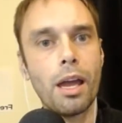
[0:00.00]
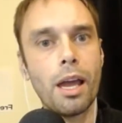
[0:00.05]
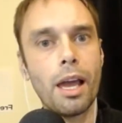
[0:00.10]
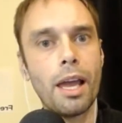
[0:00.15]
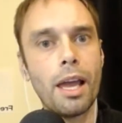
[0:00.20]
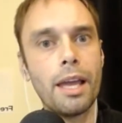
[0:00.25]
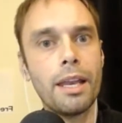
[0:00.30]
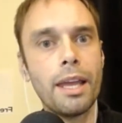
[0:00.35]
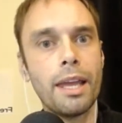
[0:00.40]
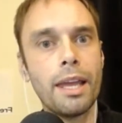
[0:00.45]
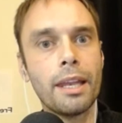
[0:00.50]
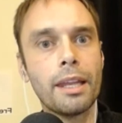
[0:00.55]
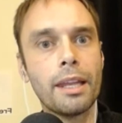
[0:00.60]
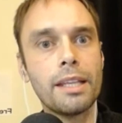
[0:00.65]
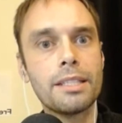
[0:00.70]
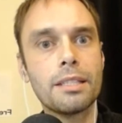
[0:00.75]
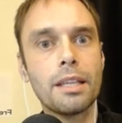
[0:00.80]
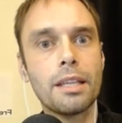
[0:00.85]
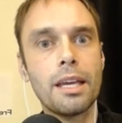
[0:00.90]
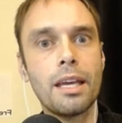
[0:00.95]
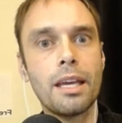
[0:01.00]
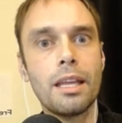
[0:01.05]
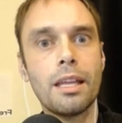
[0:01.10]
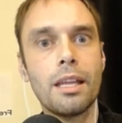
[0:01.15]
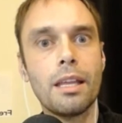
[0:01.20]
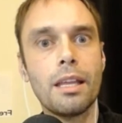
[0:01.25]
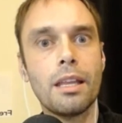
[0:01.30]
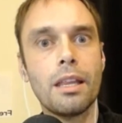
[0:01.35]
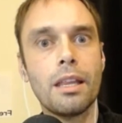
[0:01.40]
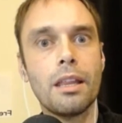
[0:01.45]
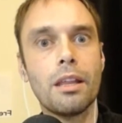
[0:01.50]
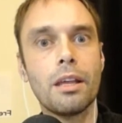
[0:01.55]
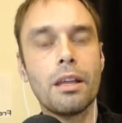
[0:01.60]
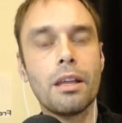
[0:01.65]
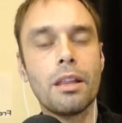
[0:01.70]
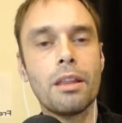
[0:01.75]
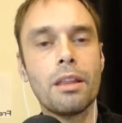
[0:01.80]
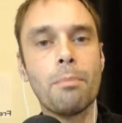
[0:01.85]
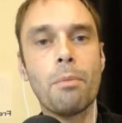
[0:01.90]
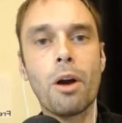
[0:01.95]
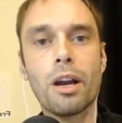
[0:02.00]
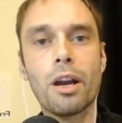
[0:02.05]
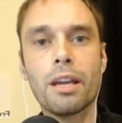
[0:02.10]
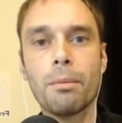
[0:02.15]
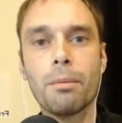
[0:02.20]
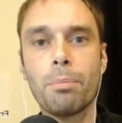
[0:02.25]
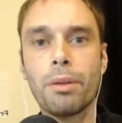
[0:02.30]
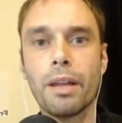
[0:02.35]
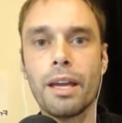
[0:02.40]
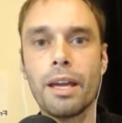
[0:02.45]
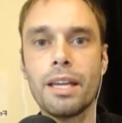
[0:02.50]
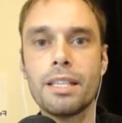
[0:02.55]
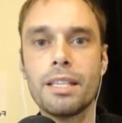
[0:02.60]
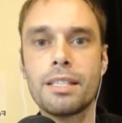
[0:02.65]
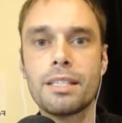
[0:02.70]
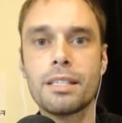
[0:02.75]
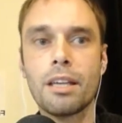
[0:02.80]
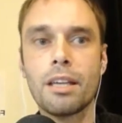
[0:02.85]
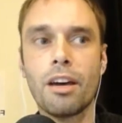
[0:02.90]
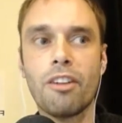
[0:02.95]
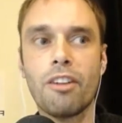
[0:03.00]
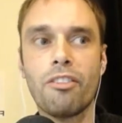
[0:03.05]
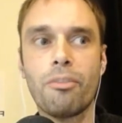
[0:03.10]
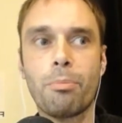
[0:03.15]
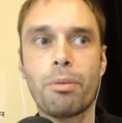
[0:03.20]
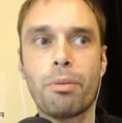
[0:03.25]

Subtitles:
And let's let the marketplace of